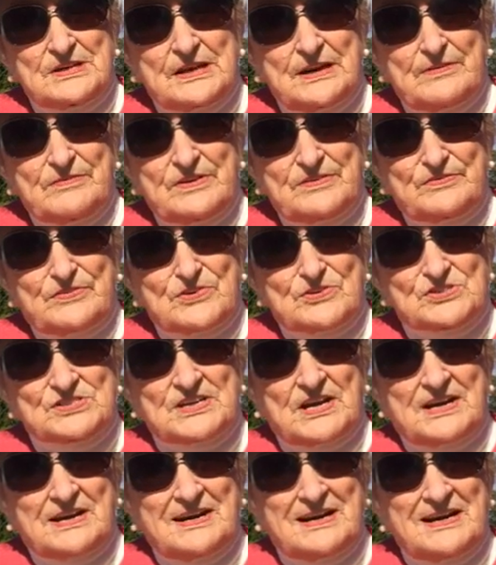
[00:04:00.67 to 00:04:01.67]
love at
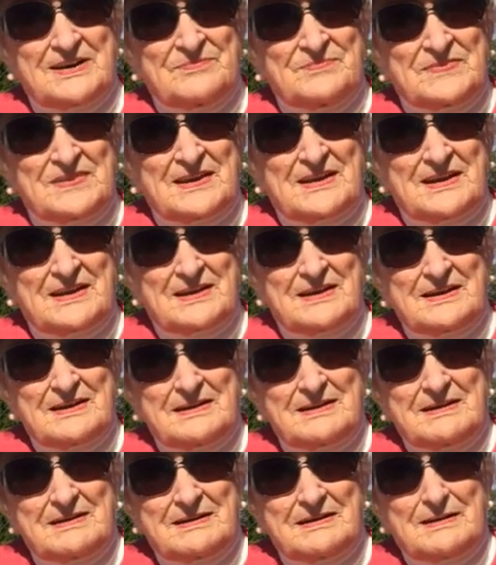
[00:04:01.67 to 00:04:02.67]
first sight.
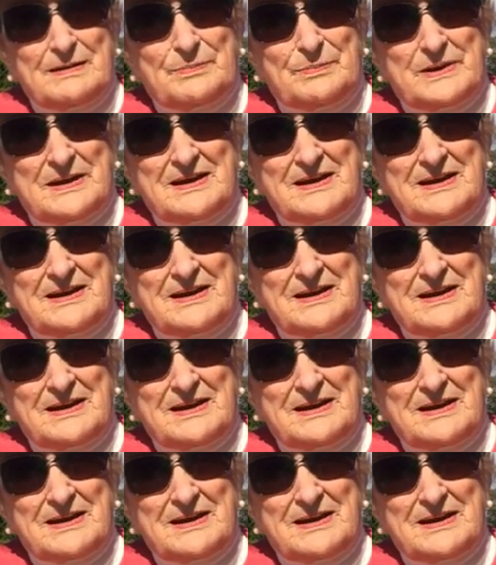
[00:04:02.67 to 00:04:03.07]
Yep.